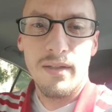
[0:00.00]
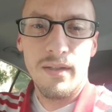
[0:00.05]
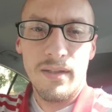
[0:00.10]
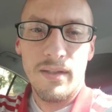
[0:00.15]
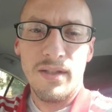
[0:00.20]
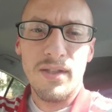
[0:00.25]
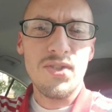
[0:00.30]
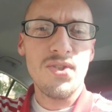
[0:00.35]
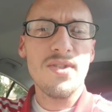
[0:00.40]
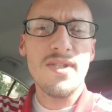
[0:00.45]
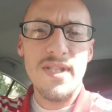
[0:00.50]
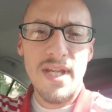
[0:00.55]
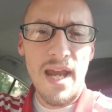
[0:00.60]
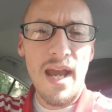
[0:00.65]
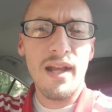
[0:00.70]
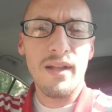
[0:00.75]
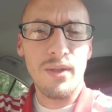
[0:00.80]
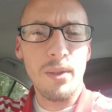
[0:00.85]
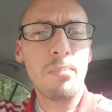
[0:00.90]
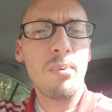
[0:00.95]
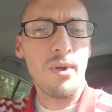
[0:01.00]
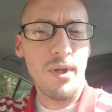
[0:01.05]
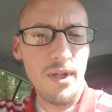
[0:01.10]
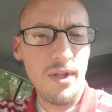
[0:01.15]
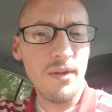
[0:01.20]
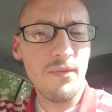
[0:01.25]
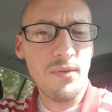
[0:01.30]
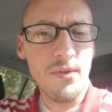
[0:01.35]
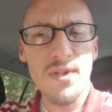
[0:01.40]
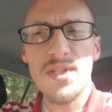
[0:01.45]
let's just say I look pretty
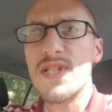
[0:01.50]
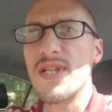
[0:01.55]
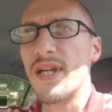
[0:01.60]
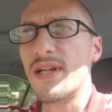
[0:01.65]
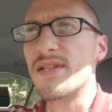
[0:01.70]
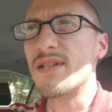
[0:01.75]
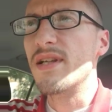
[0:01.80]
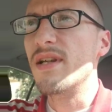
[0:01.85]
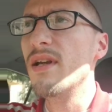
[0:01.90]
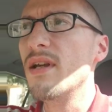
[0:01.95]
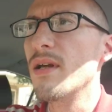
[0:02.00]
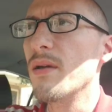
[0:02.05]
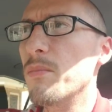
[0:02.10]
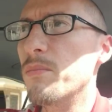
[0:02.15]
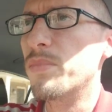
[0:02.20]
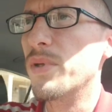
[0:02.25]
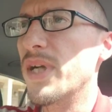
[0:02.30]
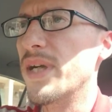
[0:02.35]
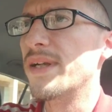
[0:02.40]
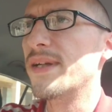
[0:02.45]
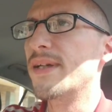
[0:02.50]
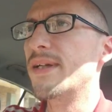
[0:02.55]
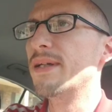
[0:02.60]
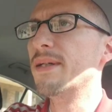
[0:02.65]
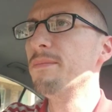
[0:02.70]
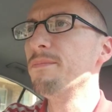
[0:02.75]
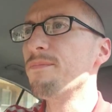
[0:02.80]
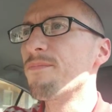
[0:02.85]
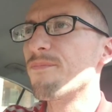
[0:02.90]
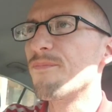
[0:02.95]
good for 60. But
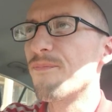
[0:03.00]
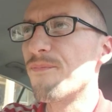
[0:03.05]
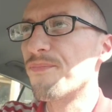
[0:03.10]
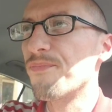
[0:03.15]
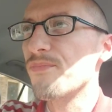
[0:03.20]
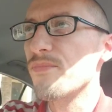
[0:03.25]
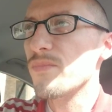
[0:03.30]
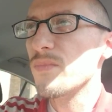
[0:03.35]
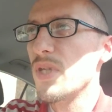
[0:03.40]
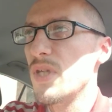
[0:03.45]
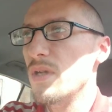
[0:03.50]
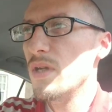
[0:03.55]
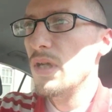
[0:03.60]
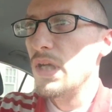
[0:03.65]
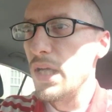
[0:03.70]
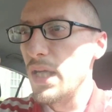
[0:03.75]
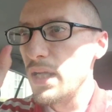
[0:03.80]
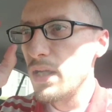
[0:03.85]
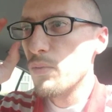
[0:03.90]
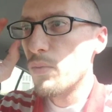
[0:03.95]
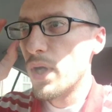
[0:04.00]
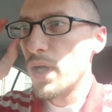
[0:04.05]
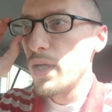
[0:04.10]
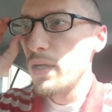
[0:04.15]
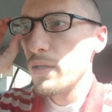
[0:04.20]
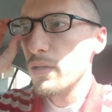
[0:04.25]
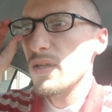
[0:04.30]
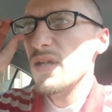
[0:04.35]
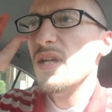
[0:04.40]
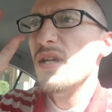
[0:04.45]
um, anyway,
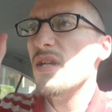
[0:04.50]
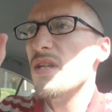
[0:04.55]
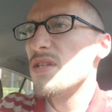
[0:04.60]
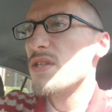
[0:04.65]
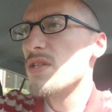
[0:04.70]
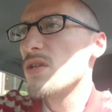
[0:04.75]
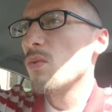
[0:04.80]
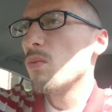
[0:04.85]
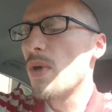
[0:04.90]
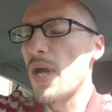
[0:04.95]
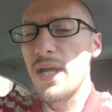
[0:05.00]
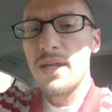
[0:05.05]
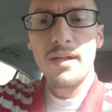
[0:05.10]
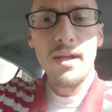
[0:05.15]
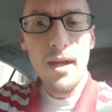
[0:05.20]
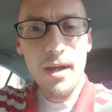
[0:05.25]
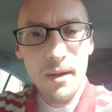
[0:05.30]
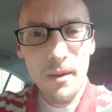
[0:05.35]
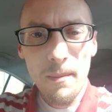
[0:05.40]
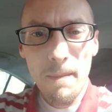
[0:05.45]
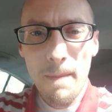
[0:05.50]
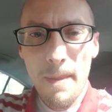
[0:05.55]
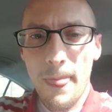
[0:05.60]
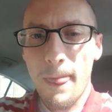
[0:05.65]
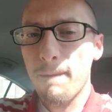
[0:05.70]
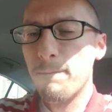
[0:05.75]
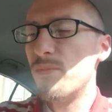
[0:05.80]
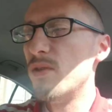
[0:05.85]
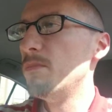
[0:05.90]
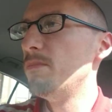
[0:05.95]
so right now,
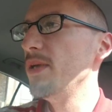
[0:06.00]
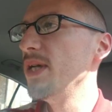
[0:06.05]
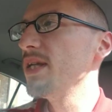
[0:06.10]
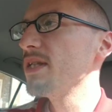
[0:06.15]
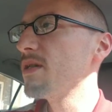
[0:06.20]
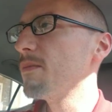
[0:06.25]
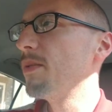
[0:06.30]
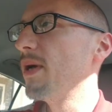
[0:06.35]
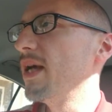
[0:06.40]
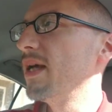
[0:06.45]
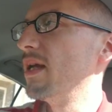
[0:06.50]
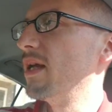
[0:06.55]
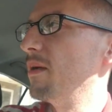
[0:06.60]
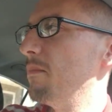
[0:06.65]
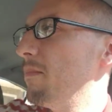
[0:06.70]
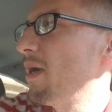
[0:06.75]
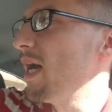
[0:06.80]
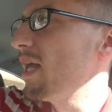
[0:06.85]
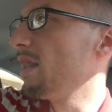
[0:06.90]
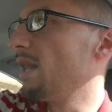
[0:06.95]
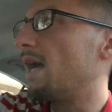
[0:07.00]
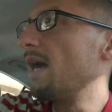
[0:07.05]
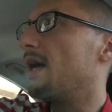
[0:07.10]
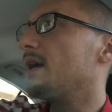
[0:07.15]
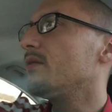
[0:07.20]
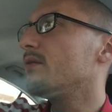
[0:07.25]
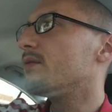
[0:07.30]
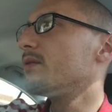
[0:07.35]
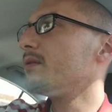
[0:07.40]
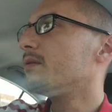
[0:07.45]
the big debate in my
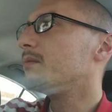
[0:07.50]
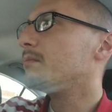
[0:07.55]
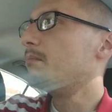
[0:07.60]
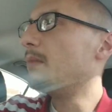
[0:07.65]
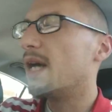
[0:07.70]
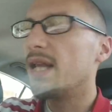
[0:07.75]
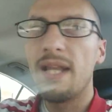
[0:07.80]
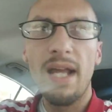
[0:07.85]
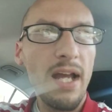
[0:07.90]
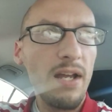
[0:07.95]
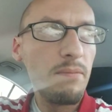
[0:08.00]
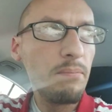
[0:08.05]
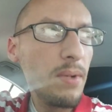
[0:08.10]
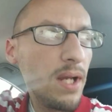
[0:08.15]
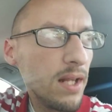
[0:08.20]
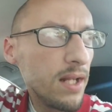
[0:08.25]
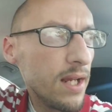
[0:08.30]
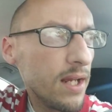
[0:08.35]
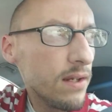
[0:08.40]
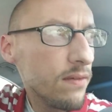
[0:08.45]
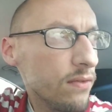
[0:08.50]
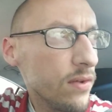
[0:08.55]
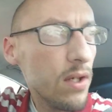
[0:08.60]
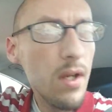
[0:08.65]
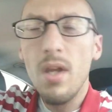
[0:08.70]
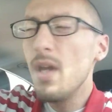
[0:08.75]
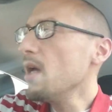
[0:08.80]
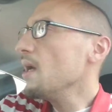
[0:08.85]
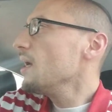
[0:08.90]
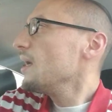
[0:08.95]
life, my life, my life,
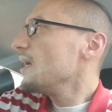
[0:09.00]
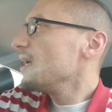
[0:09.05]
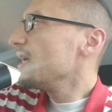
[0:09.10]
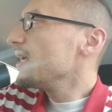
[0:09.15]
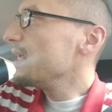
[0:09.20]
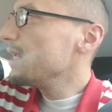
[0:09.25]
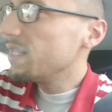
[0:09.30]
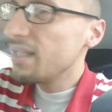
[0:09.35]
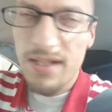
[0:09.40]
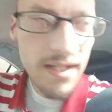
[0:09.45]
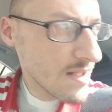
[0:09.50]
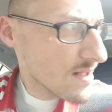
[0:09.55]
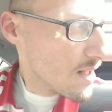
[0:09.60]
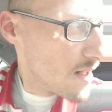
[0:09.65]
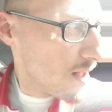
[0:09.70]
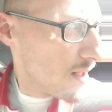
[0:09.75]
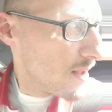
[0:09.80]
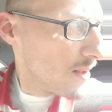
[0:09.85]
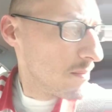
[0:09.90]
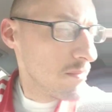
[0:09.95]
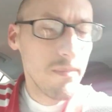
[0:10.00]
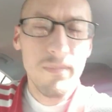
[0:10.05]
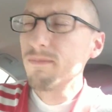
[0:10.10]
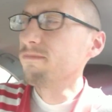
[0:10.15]
is um,